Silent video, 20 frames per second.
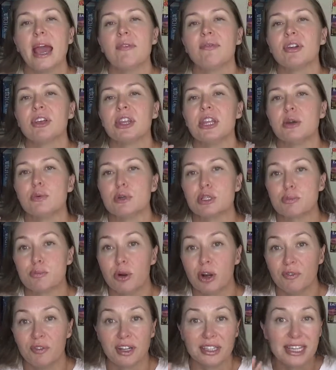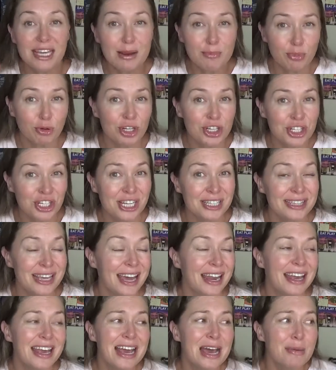everything was perfect. They appreciate
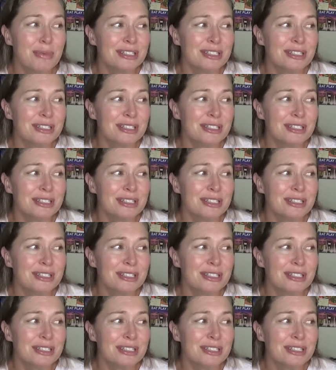that.